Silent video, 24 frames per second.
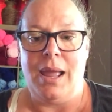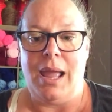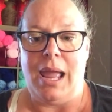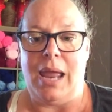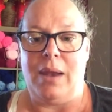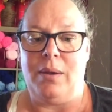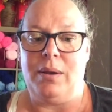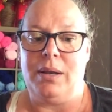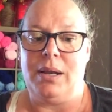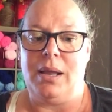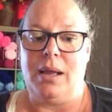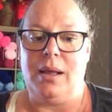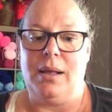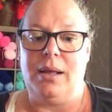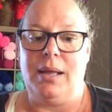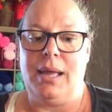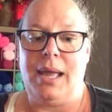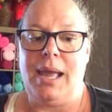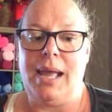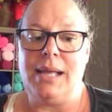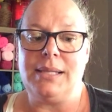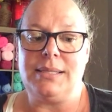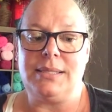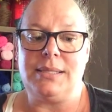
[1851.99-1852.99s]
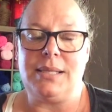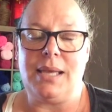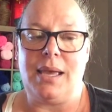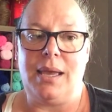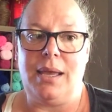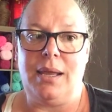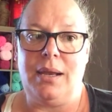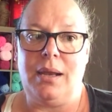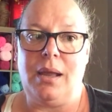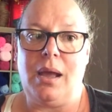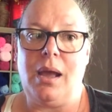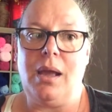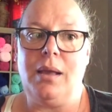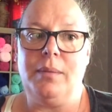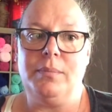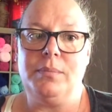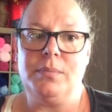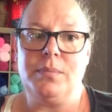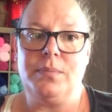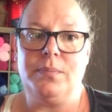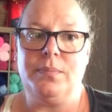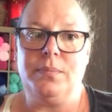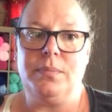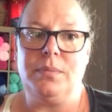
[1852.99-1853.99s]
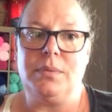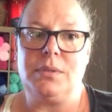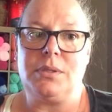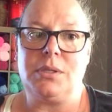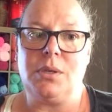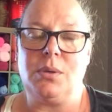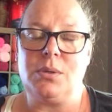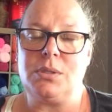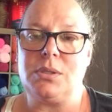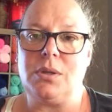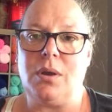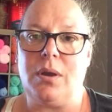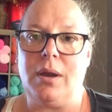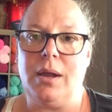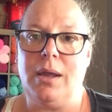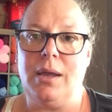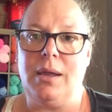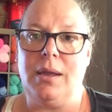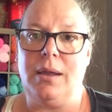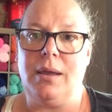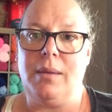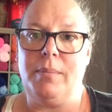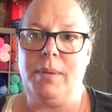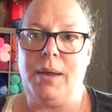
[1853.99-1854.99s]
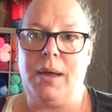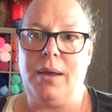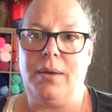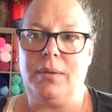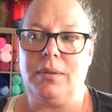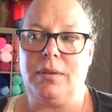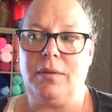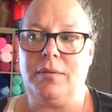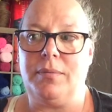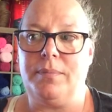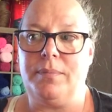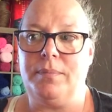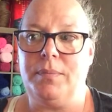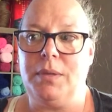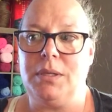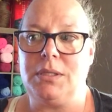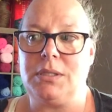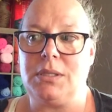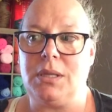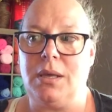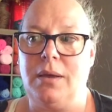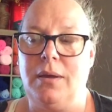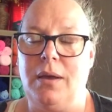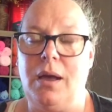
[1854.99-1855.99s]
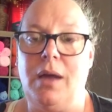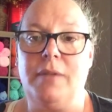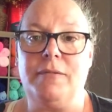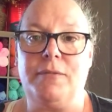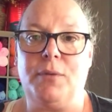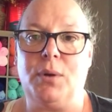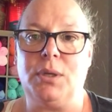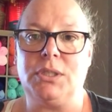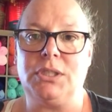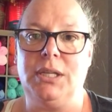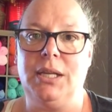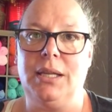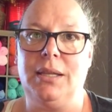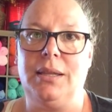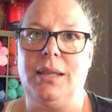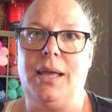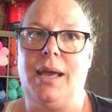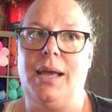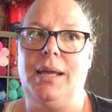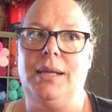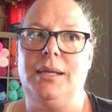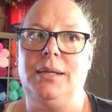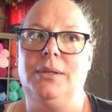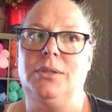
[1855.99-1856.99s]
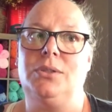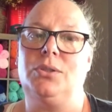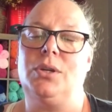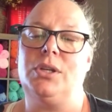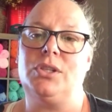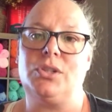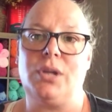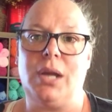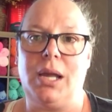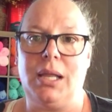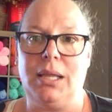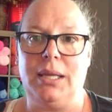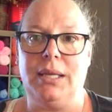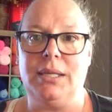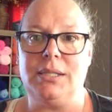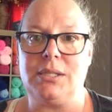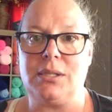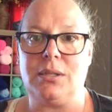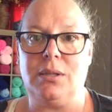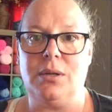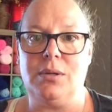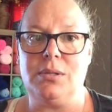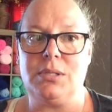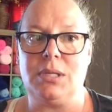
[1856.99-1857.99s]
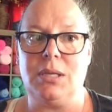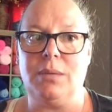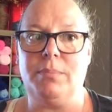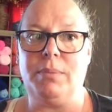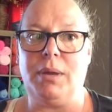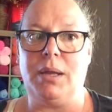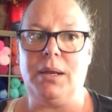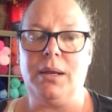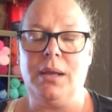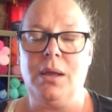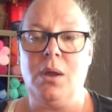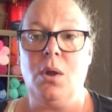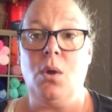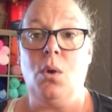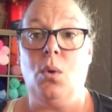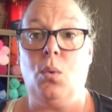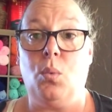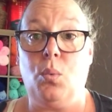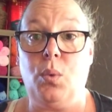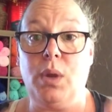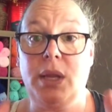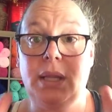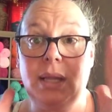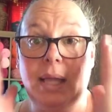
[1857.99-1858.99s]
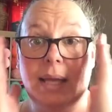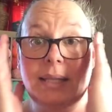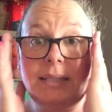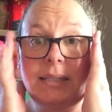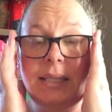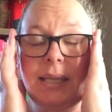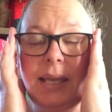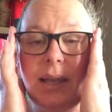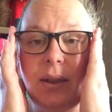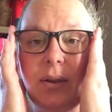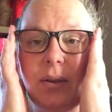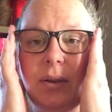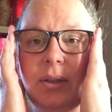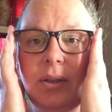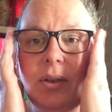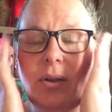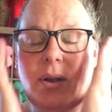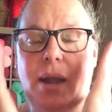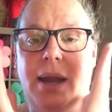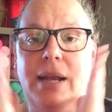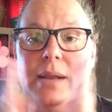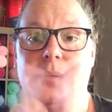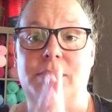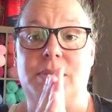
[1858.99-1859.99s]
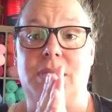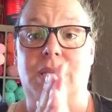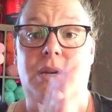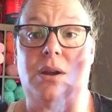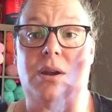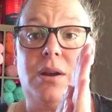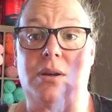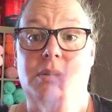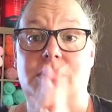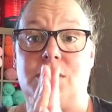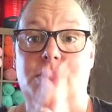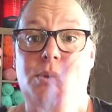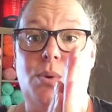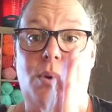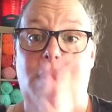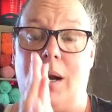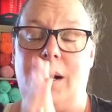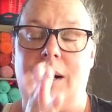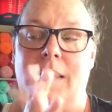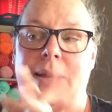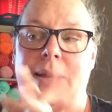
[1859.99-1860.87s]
and had said, I'm so sorry about it's unfortunate that Treasure Alley is closing, but we'd like to carry your items in our store.